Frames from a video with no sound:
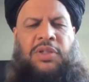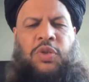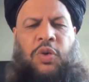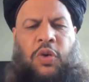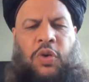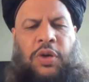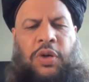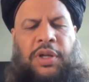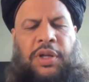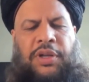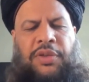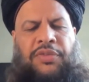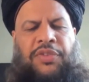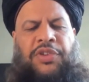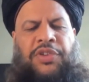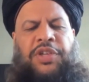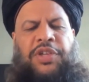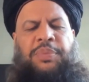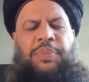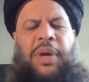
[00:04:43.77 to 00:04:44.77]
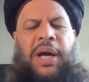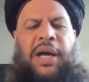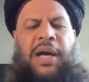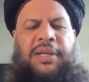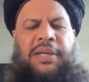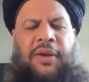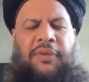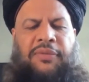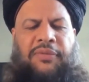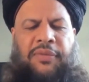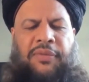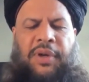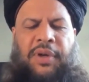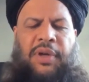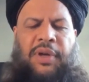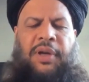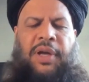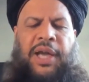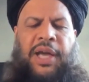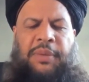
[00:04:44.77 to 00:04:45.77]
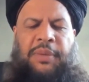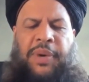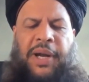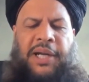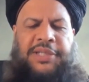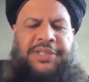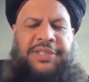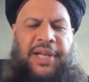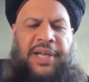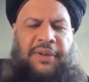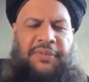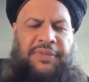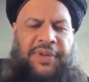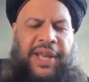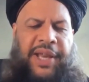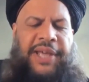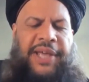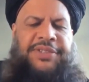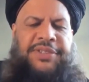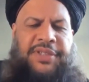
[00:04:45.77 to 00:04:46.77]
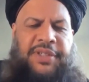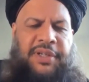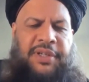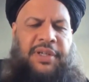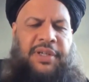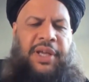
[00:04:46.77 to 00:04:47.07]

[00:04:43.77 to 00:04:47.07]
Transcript: So this is part of and parcel of test,